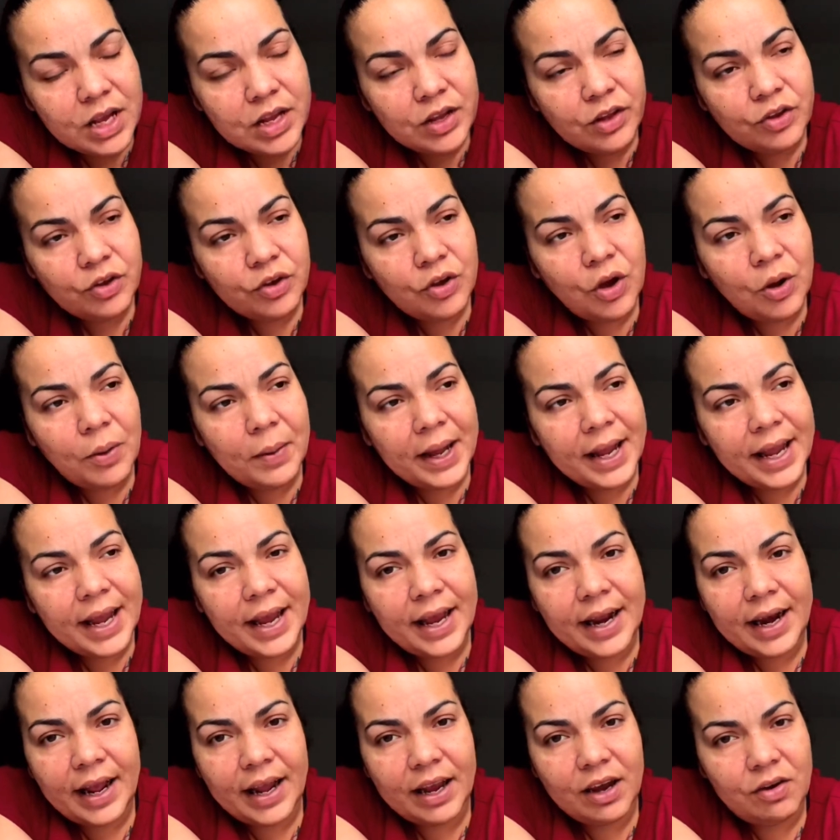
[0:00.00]
To go
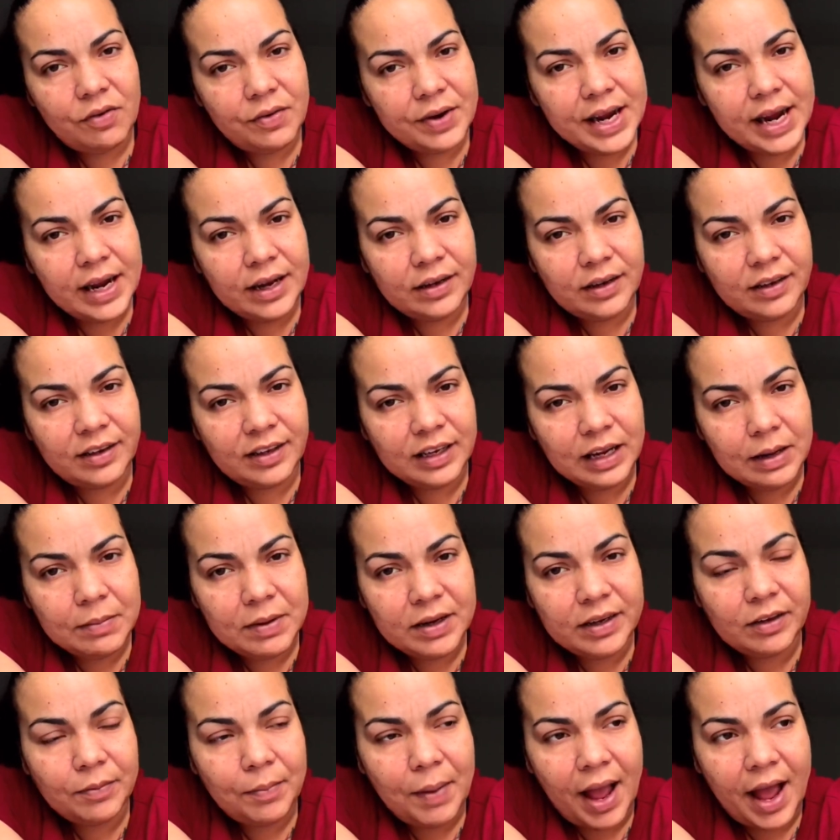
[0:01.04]
ahead and create the
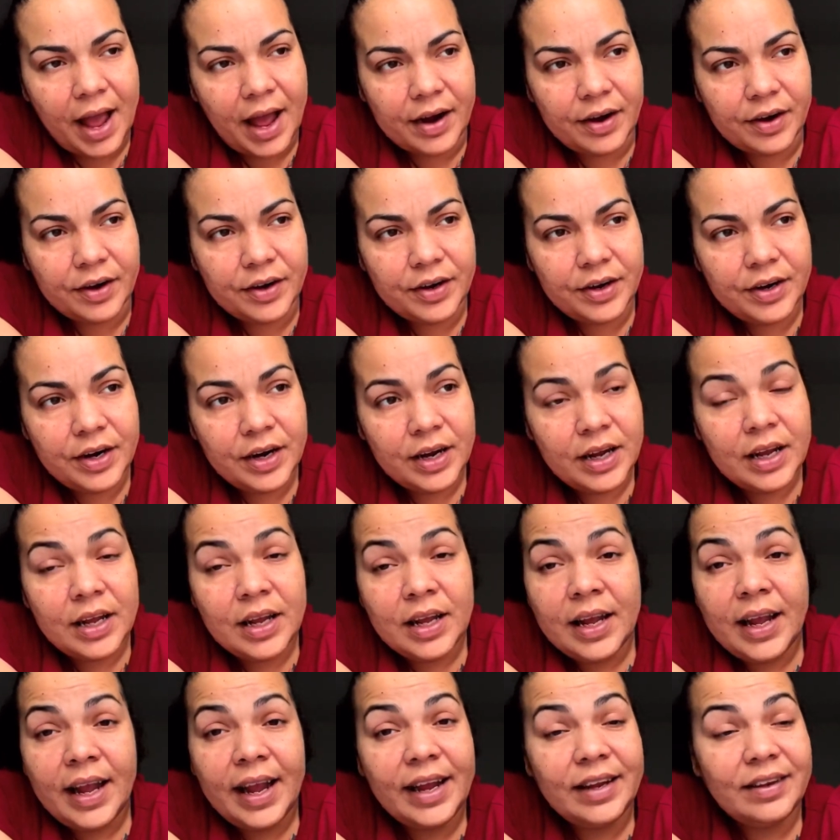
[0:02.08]
seamless pattern.
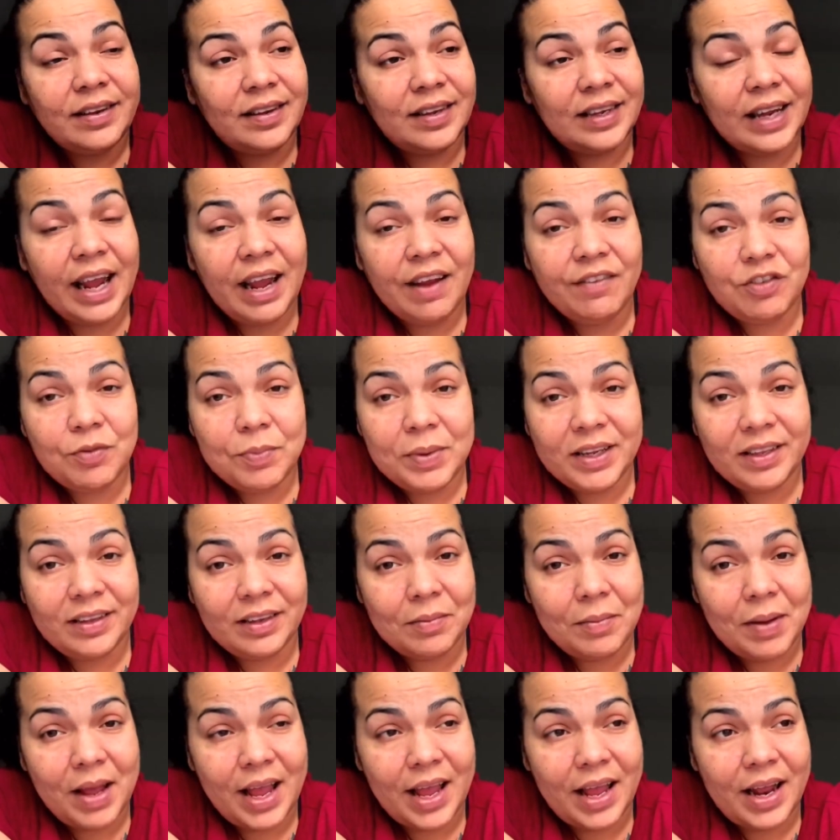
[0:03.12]
It saved me
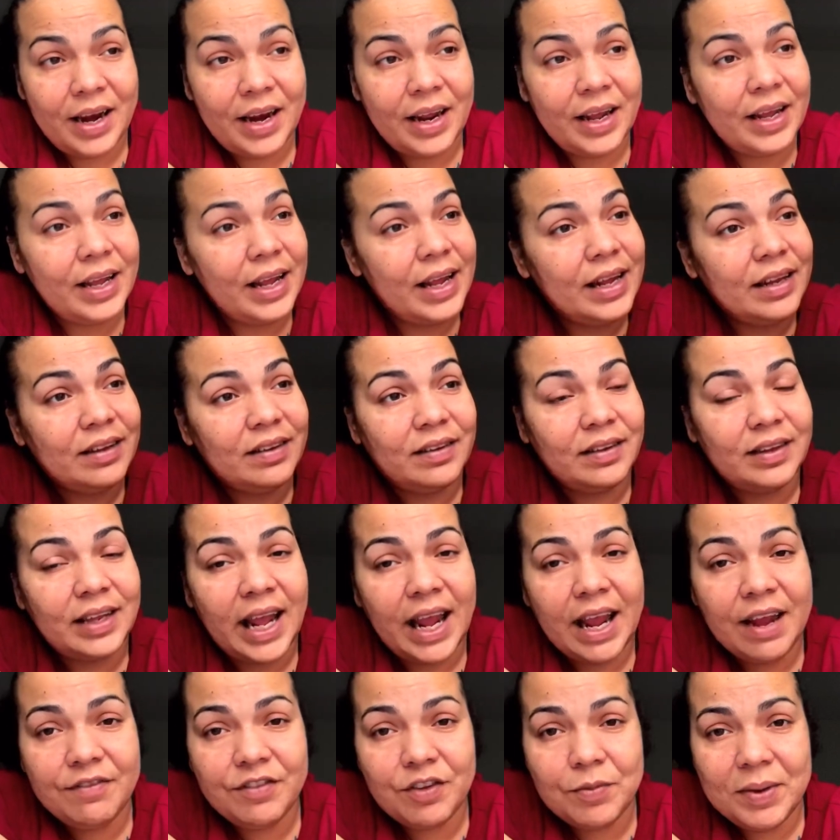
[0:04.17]
some headache. It
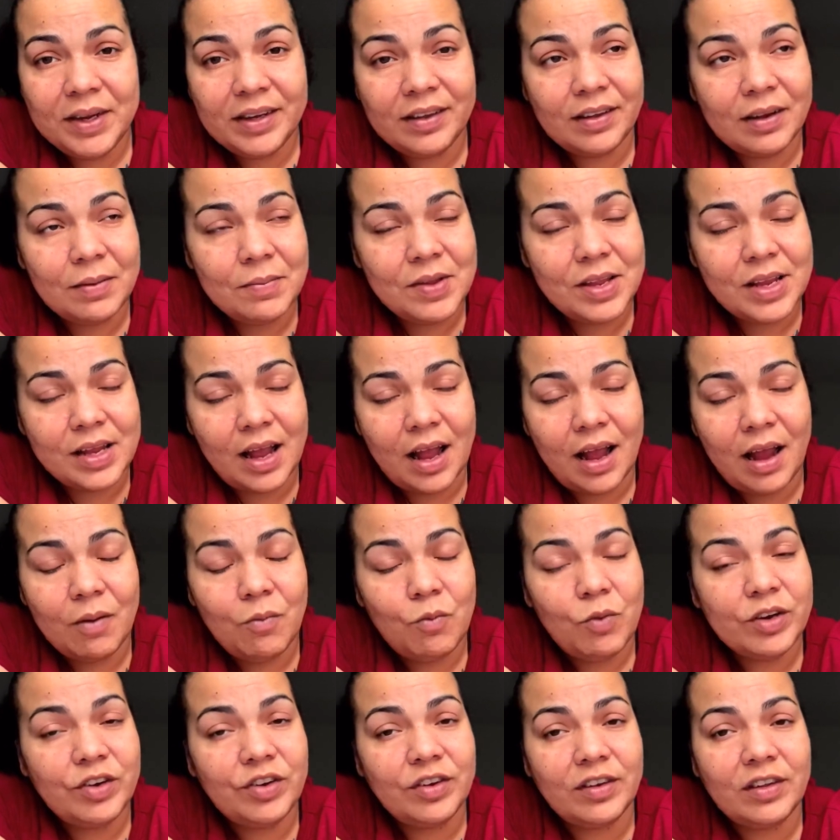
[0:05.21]
saved me some time,
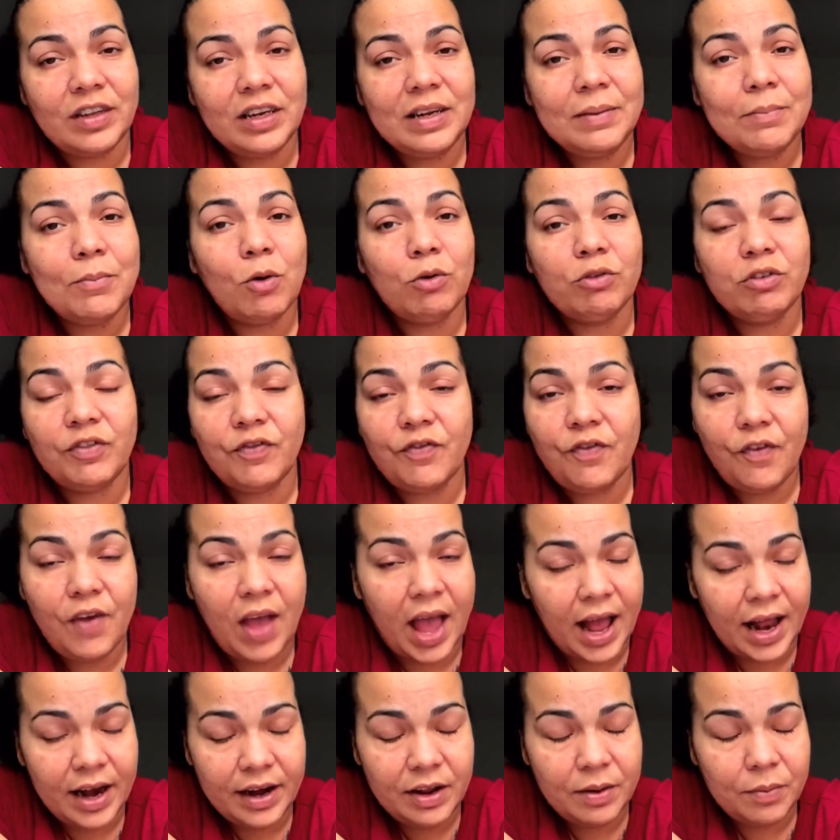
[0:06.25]
which is the most
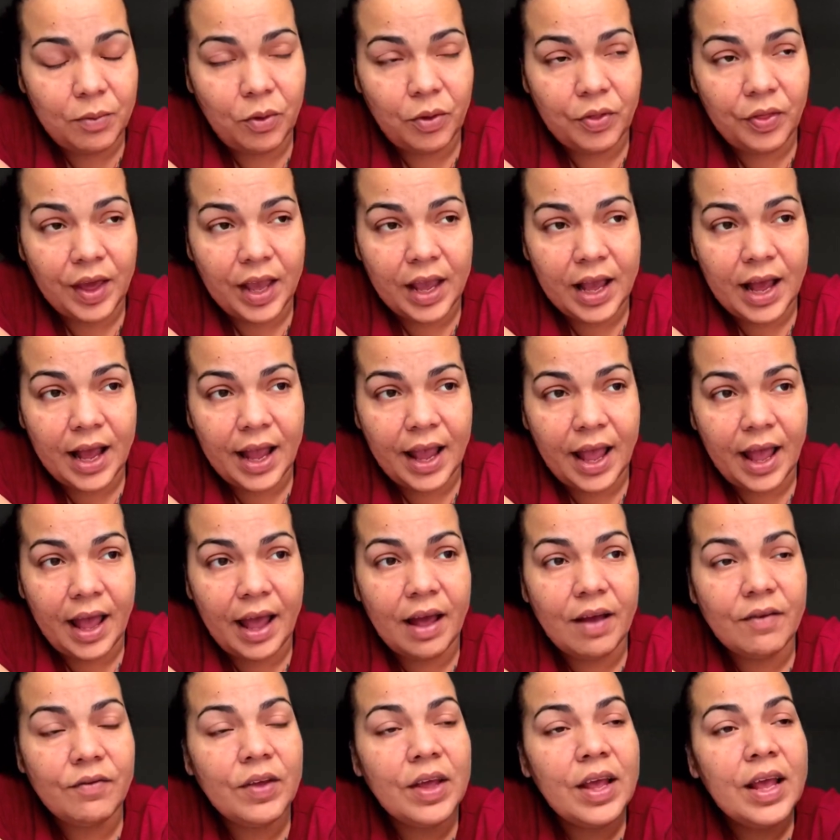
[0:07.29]
valuable thing I
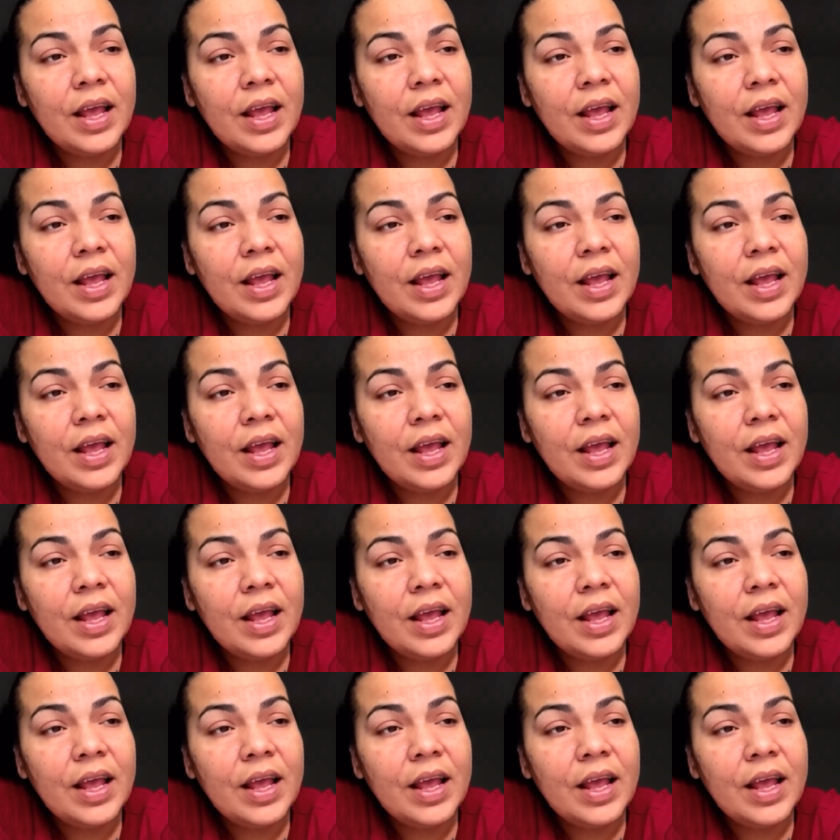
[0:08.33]
have.